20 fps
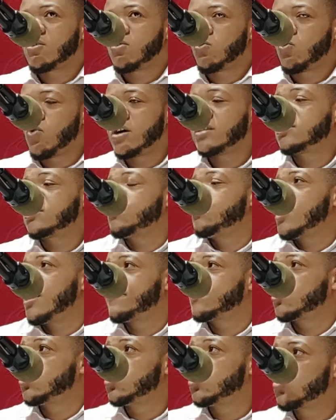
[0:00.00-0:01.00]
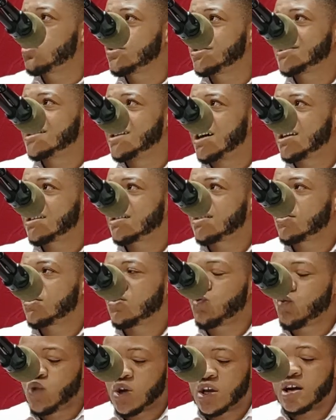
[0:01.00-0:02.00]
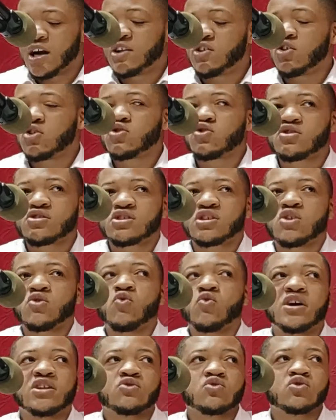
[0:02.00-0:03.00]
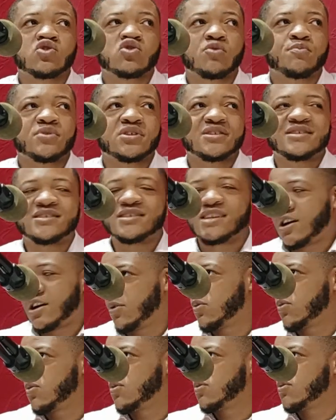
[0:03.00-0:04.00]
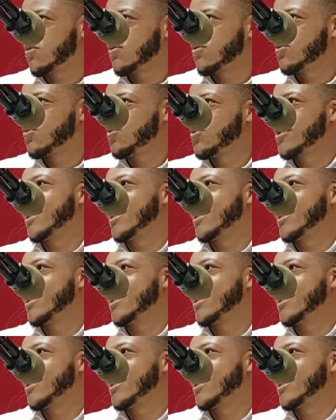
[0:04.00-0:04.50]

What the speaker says: One thing we have to know is that we cannot just say we want to stop it now. We